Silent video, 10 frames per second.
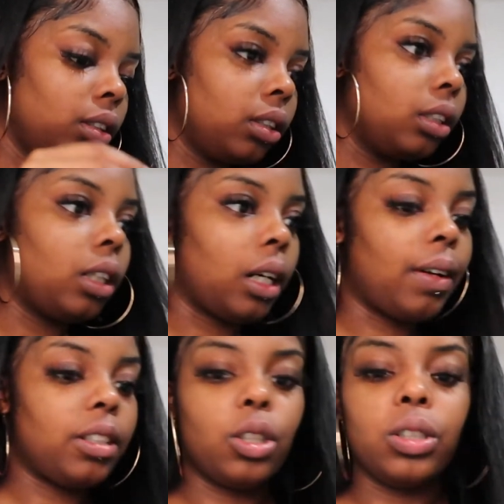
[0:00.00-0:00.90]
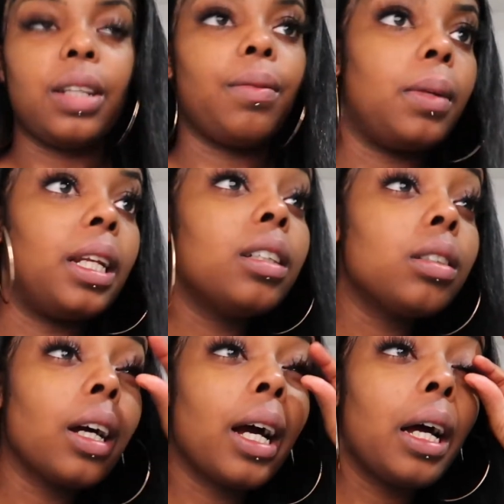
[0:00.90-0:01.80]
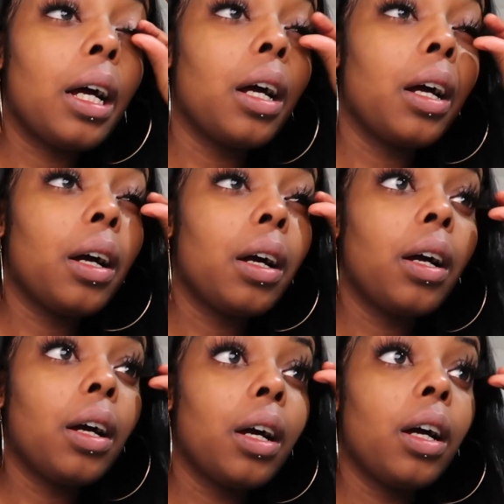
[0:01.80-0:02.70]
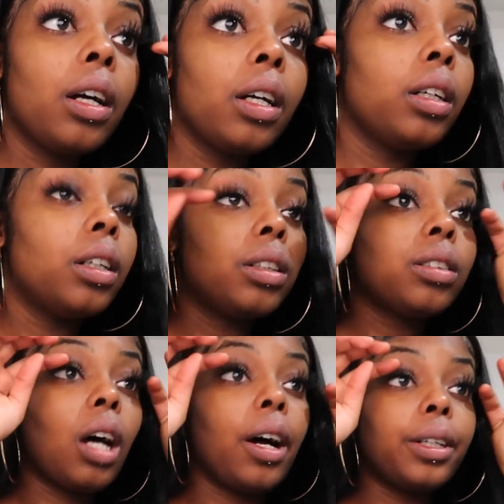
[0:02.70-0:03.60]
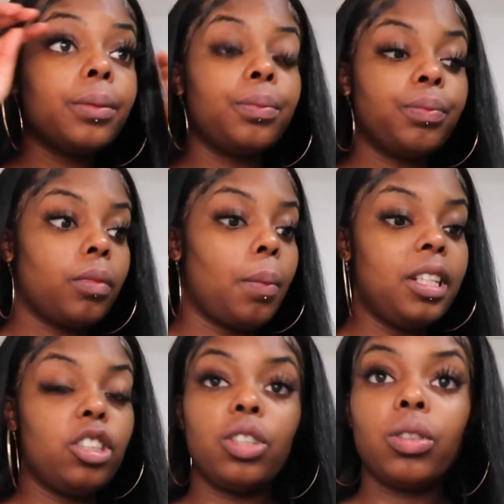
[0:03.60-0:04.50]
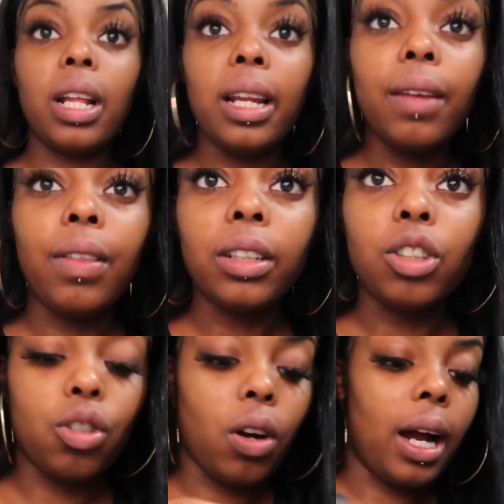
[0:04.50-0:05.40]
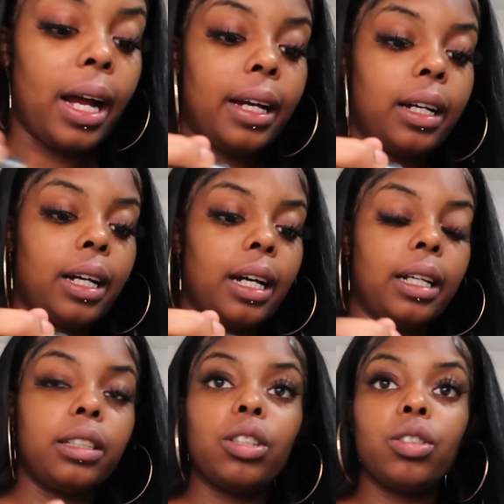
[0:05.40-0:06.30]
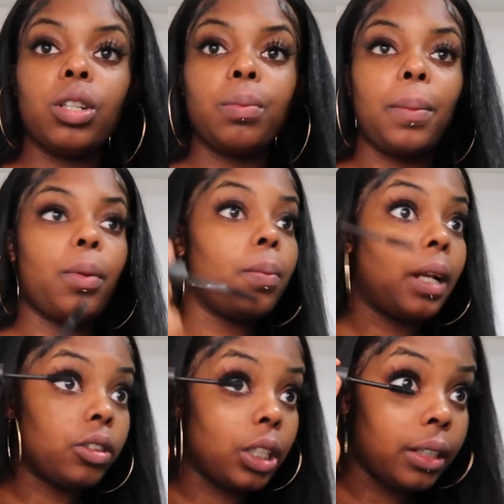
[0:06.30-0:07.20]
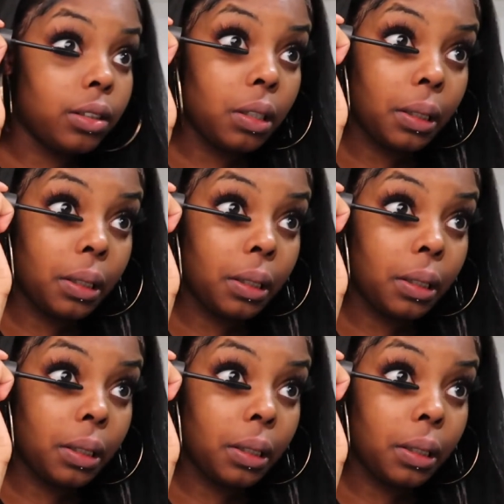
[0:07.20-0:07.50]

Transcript: I've actually got 7 minutes for there. So I'm literally just going to leave that to dry and do my bottom lashes.